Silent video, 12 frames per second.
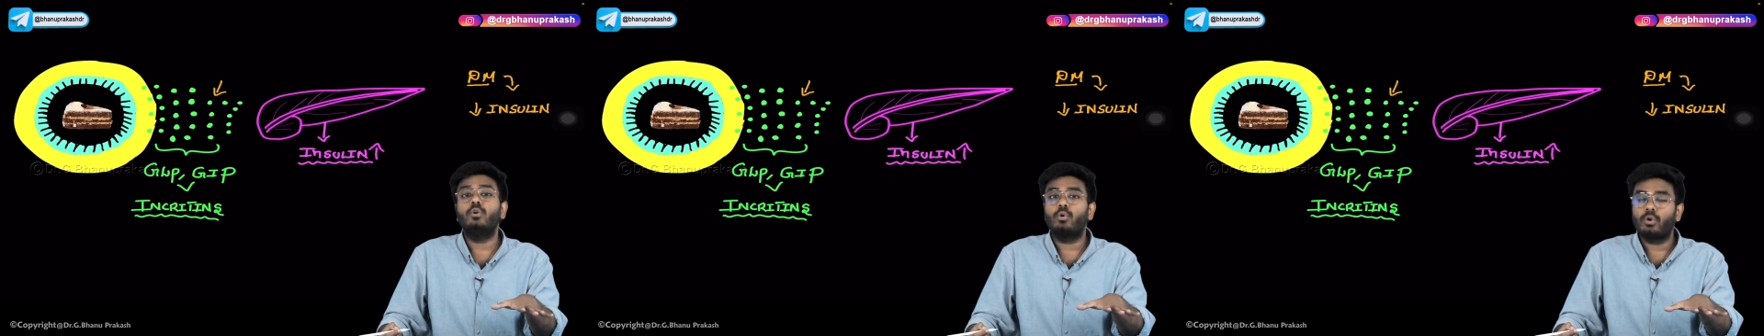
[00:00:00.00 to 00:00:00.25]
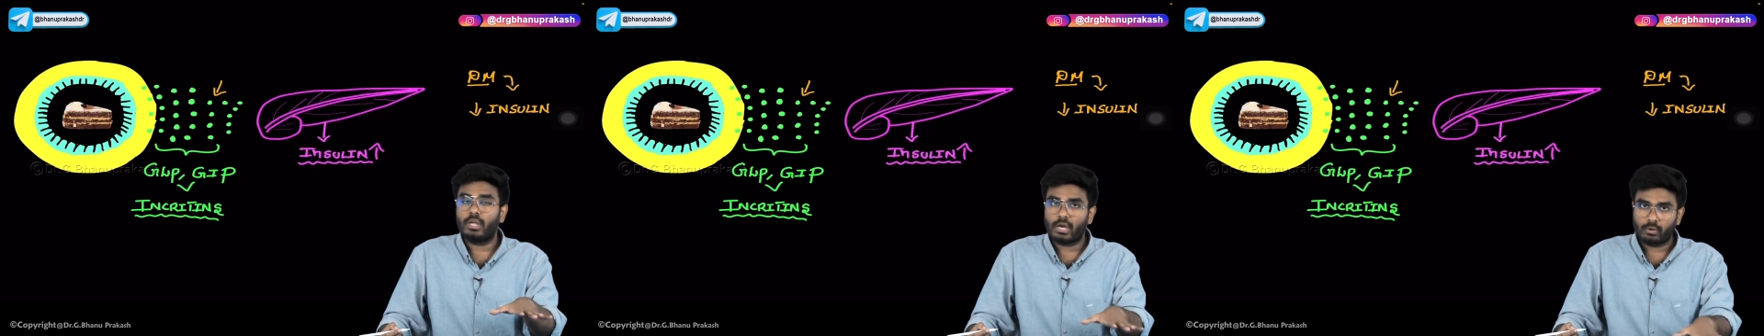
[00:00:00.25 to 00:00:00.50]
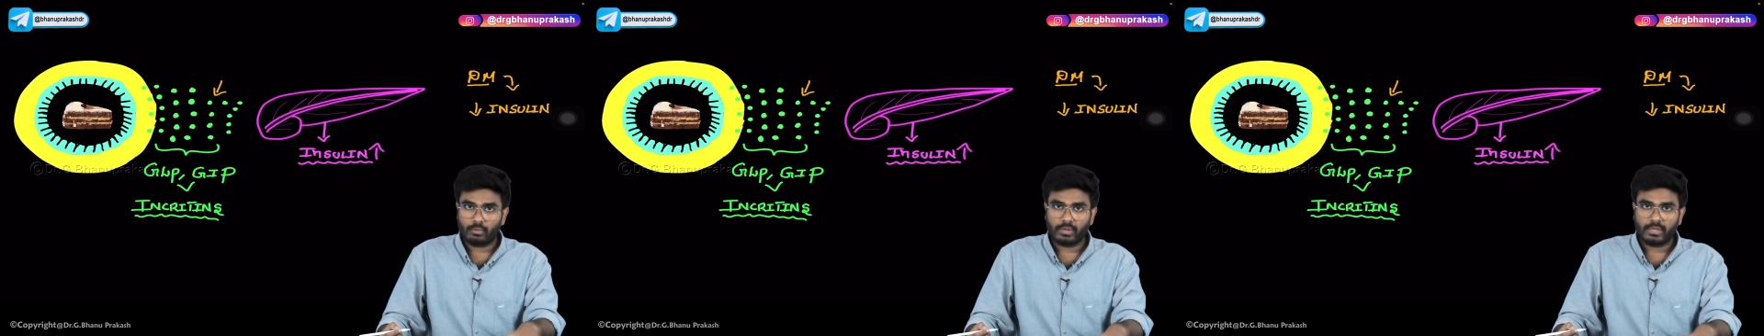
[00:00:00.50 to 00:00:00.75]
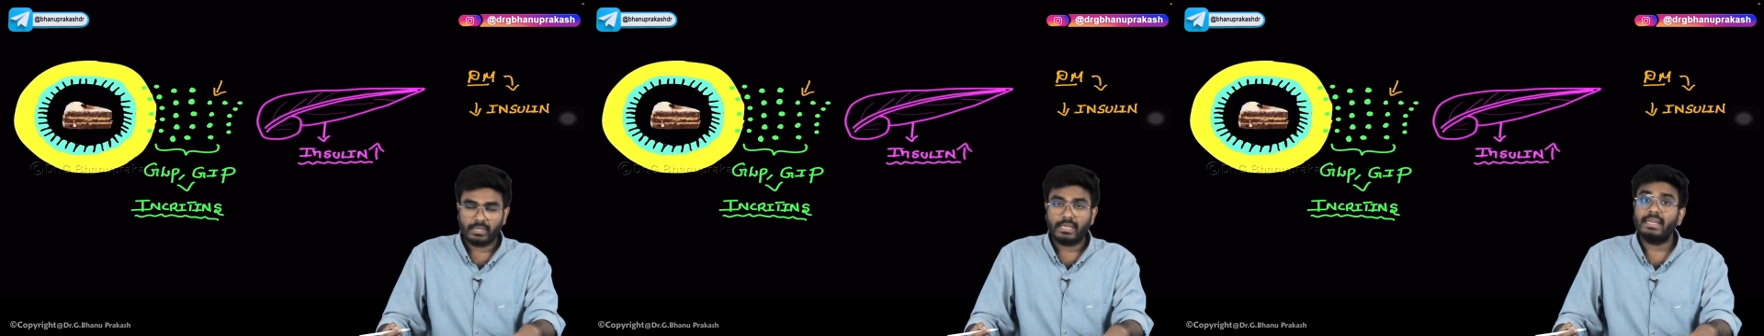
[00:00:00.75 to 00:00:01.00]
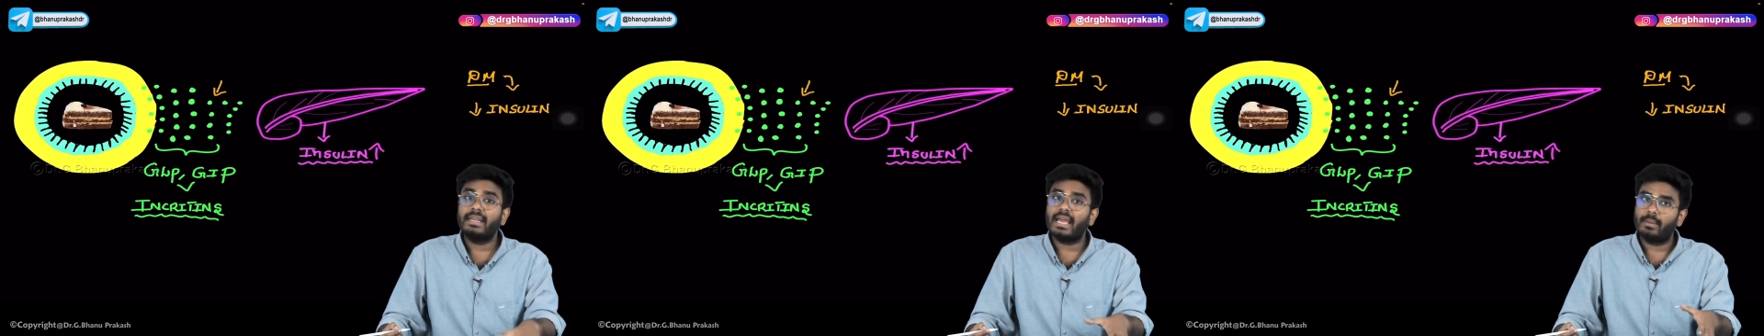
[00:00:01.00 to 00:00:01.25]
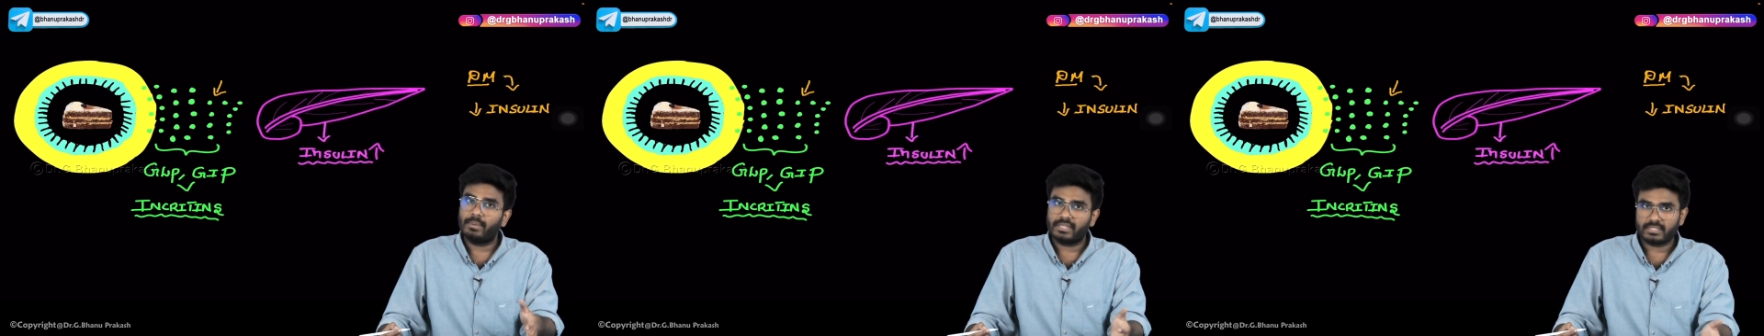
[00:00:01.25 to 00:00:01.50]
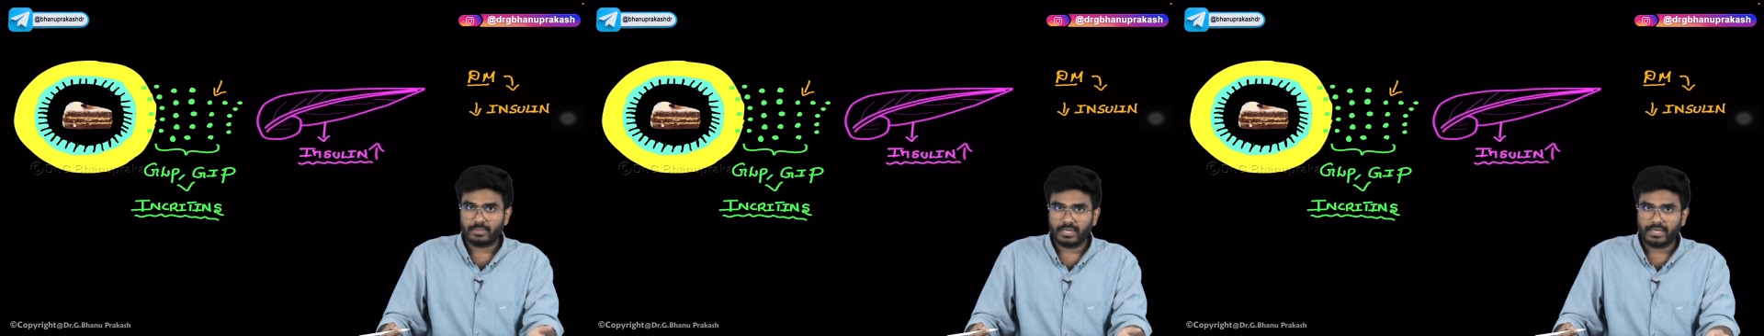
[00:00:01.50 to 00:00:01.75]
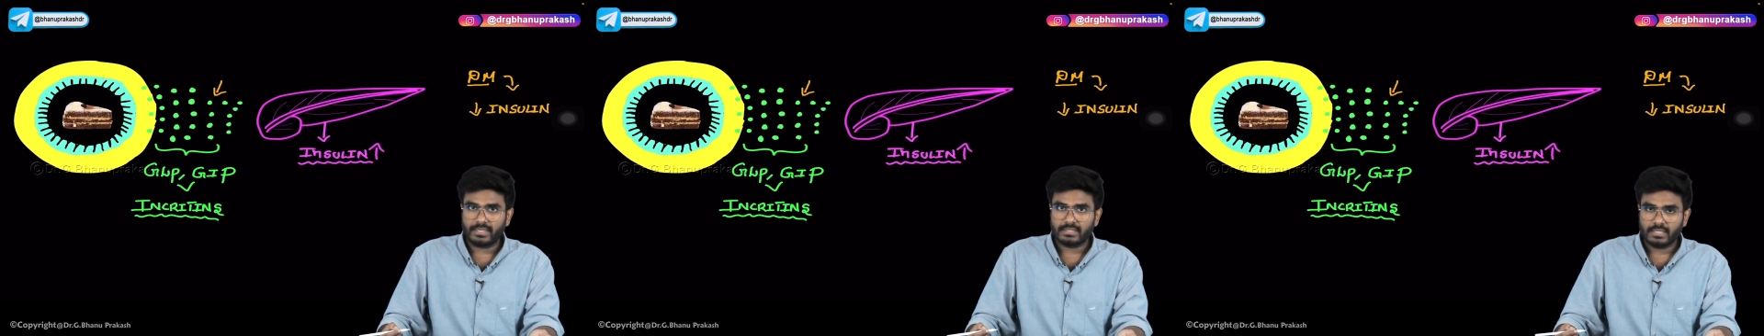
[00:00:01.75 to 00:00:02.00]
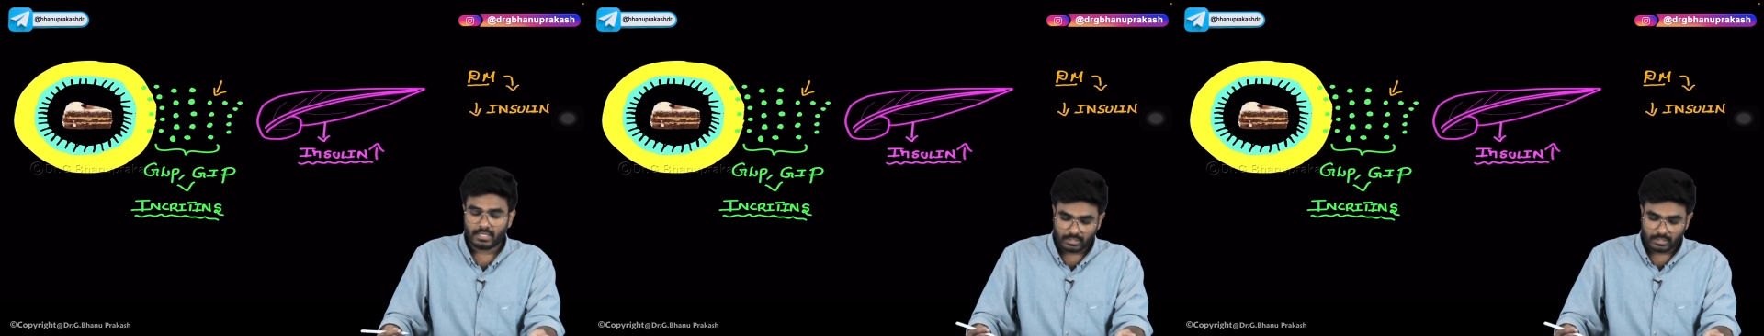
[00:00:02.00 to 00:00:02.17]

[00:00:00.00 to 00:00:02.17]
go down in diabetes mellitus.